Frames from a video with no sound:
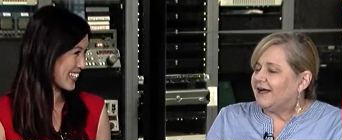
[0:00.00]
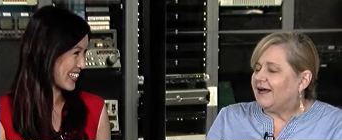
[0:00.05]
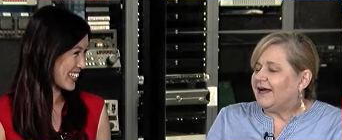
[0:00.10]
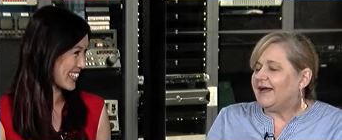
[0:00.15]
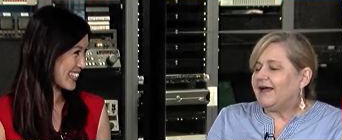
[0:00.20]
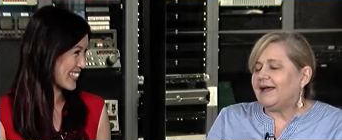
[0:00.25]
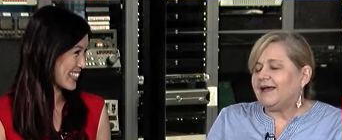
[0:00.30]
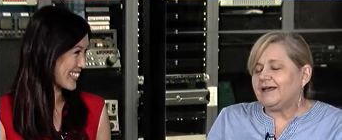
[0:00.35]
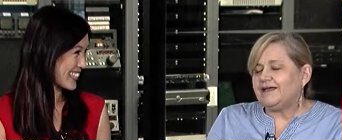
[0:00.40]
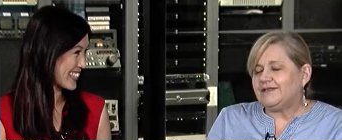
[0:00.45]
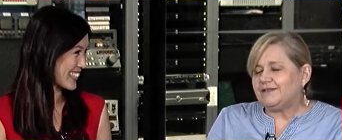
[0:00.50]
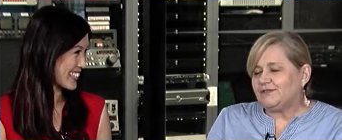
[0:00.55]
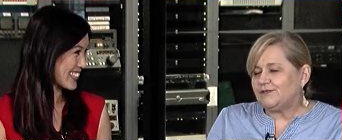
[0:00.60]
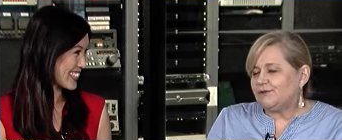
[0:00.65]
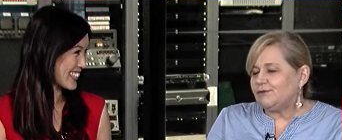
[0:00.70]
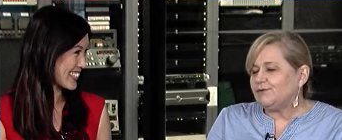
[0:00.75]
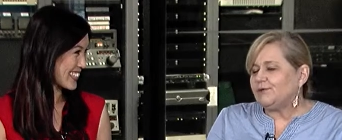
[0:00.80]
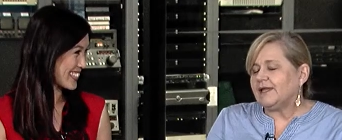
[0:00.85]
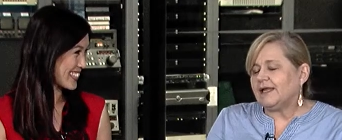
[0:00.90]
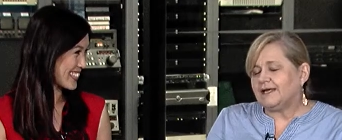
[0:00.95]
Speaker 1: I
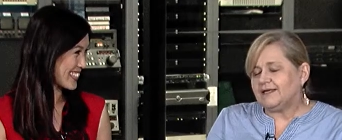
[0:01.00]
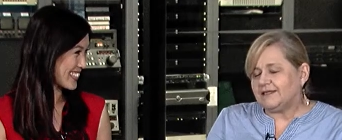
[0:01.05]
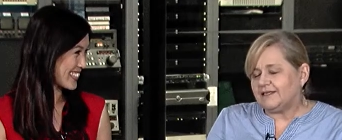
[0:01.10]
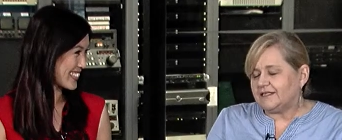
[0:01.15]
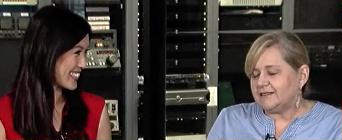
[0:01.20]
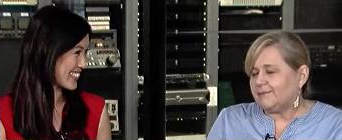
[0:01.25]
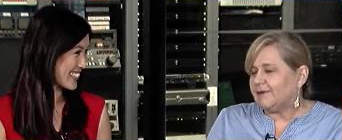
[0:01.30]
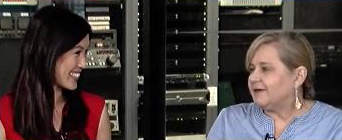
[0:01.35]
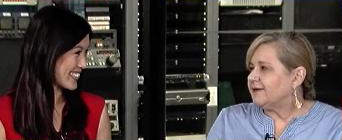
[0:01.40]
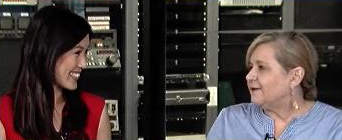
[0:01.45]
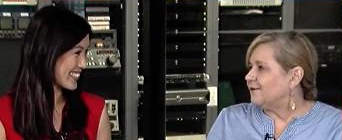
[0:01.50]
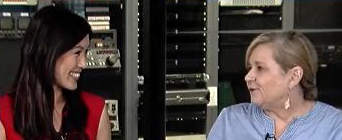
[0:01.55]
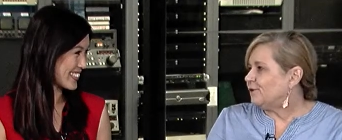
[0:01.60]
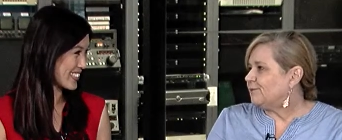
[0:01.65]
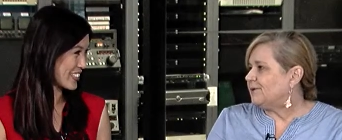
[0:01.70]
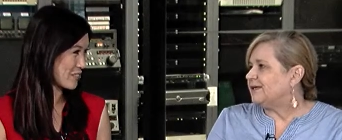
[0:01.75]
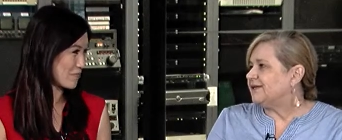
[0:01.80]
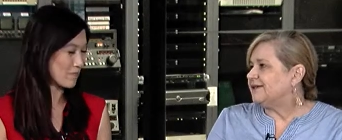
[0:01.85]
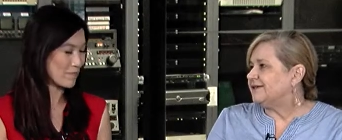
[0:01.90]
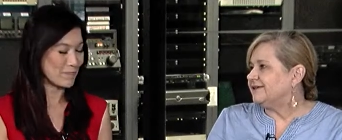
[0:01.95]
do like the
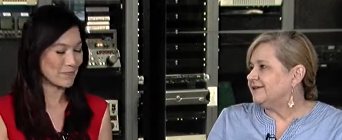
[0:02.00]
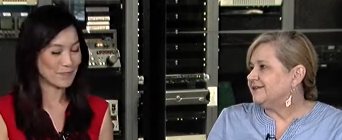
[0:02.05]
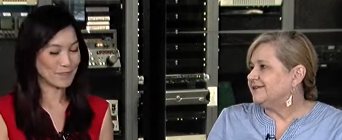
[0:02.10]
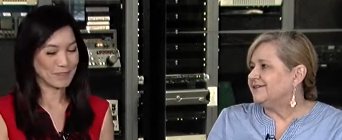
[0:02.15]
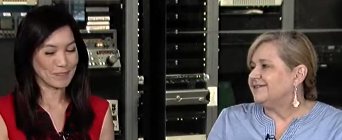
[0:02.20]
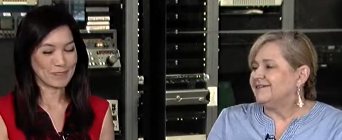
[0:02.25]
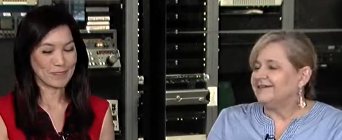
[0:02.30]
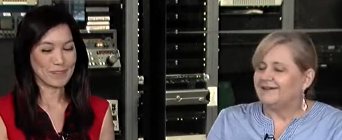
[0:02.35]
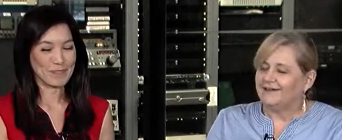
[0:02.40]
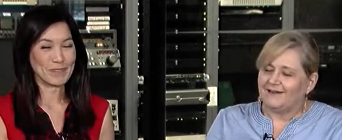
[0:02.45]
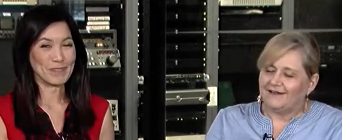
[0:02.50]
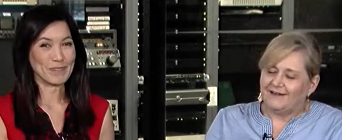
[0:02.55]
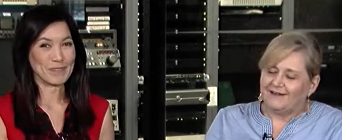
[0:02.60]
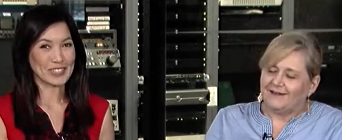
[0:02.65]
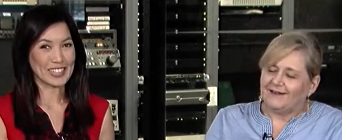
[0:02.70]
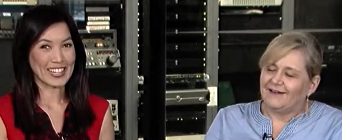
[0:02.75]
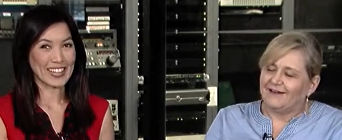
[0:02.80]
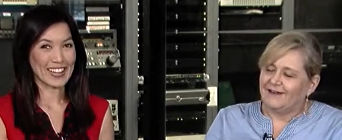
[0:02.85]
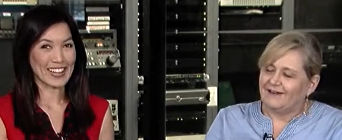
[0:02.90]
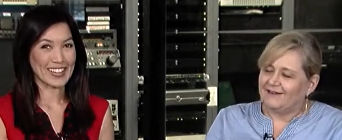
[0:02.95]
spanakopita. Mm,
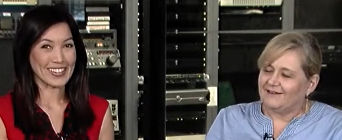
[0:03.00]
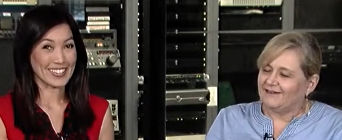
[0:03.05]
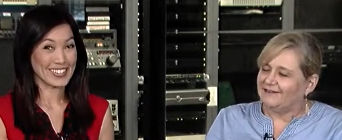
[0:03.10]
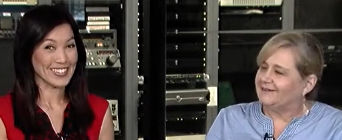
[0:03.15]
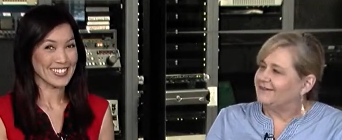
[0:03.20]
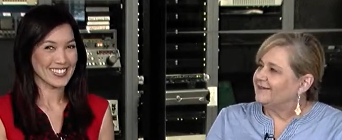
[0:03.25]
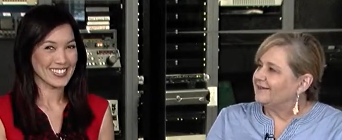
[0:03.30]
yes.